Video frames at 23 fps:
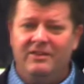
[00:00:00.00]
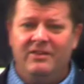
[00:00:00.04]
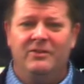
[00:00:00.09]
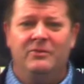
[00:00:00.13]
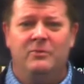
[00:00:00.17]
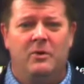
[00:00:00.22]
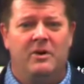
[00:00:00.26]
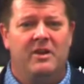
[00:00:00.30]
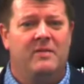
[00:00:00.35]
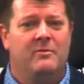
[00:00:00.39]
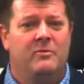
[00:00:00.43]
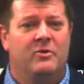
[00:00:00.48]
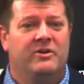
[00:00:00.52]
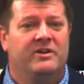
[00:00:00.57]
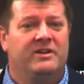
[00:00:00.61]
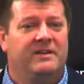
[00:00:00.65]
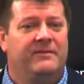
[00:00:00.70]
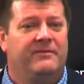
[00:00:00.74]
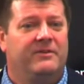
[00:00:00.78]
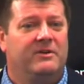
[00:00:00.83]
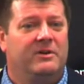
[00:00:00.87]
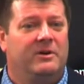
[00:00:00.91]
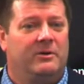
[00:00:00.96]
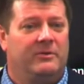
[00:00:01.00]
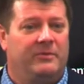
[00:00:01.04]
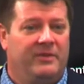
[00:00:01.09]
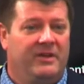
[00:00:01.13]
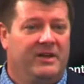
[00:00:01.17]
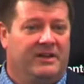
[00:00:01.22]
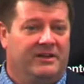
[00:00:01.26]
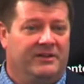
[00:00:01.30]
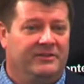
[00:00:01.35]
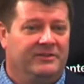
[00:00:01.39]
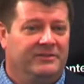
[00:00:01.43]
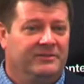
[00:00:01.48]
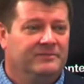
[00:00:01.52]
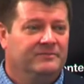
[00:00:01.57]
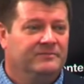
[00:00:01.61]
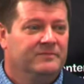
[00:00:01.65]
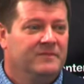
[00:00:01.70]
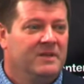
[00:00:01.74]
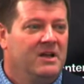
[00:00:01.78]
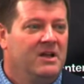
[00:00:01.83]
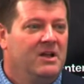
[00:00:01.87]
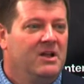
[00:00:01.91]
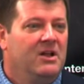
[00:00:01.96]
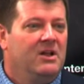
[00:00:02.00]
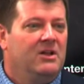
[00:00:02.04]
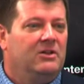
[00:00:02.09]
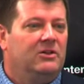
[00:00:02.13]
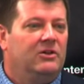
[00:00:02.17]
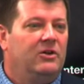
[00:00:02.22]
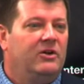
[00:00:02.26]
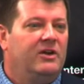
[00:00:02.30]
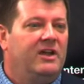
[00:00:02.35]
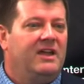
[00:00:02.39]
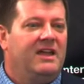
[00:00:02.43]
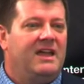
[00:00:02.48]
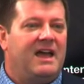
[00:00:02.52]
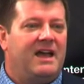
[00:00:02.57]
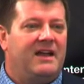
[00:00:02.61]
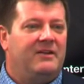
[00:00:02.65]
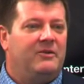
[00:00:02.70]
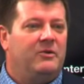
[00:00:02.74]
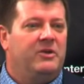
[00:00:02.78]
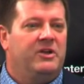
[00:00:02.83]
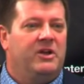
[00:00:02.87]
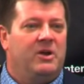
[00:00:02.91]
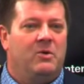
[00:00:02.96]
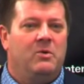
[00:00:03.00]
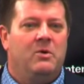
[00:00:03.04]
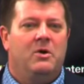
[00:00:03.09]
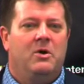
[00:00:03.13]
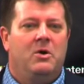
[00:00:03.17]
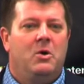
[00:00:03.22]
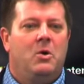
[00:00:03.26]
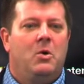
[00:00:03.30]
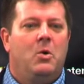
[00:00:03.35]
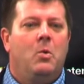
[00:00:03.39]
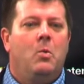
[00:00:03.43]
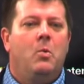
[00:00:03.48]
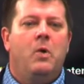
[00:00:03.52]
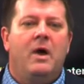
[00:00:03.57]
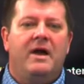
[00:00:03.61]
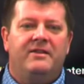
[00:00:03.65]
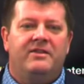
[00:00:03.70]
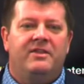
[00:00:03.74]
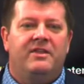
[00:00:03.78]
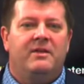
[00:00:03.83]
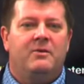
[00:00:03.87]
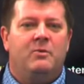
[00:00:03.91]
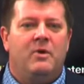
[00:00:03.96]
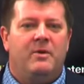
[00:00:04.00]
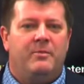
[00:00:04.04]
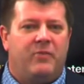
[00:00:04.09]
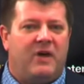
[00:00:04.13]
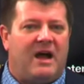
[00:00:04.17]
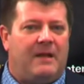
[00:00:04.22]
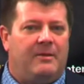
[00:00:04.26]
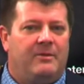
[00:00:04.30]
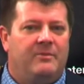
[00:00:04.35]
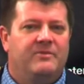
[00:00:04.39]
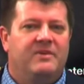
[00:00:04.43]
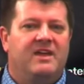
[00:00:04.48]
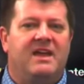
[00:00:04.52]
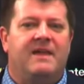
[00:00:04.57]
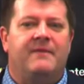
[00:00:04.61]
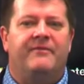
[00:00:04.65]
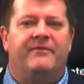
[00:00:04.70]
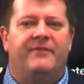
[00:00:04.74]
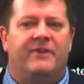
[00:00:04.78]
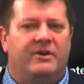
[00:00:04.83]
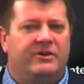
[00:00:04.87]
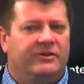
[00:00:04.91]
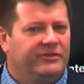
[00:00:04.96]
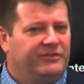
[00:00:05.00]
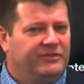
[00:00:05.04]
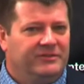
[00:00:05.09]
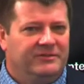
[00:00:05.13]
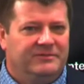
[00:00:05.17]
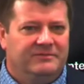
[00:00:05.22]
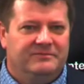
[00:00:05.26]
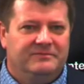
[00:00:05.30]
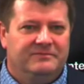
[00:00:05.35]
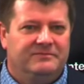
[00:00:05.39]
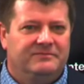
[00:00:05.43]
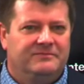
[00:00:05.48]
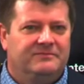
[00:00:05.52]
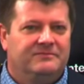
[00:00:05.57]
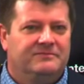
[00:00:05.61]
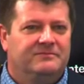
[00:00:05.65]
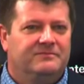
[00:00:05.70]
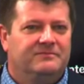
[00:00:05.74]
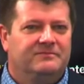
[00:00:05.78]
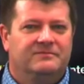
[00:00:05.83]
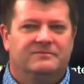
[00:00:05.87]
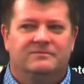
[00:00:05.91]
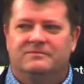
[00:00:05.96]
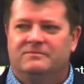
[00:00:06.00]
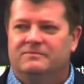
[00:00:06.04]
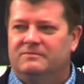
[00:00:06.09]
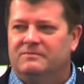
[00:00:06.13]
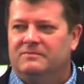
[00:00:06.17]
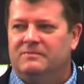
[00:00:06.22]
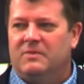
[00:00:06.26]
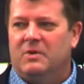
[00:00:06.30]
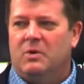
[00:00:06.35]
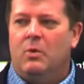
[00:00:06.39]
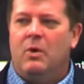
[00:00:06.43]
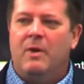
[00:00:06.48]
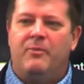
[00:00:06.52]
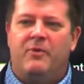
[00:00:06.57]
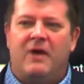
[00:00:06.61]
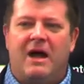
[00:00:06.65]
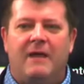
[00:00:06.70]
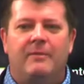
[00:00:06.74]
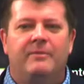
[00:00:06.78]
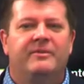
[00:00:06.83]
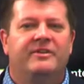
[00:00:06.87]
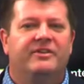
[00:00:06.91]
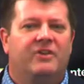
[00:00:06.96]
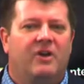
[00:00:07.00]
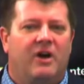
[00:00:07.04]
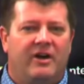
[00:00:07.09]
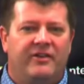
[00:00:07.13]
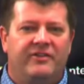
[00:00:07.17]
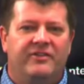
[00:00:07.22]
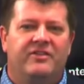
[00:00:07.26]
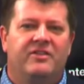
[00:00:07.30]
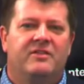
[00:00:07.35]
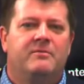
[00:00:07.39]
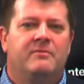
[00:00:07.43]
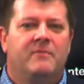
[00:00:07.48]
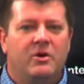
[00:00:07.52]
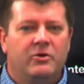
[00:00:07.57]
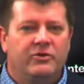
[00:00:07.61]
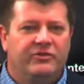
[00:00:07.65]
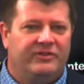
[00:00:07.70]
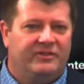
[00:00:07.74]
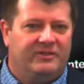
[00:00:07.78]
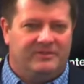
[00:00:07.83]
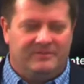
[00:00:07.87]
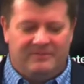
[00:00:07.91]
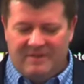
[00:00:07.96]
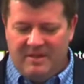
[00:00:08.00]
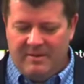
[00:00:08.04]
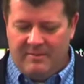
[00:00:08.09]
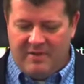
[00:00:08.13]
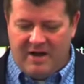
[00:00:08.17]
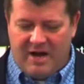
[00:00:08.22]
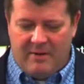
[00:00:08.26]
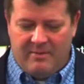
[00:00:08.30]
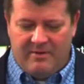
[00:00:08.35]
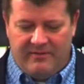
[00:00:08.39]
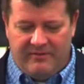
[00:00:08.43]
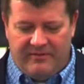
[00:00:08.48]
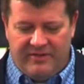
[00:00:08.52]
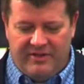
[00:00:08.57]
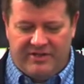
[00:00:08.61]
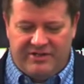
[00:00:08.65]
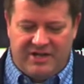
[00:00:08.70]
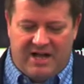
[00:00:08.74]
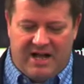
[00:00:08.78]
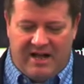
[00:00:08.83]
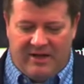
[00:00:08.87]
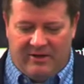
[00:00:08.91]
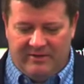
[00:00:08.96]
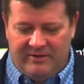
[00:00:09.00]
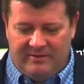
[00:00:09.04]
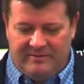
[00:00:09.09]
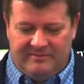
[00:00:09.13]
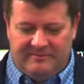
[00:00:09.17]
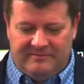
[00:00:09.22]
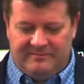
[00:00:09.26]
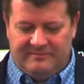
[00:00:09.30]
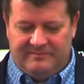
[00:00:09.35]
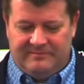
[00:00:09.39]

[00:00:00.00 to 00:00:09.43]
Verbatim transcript: this is one of the more difficult things. Looking at, you know, what problem came first, what problem is causing the most impairment for the child,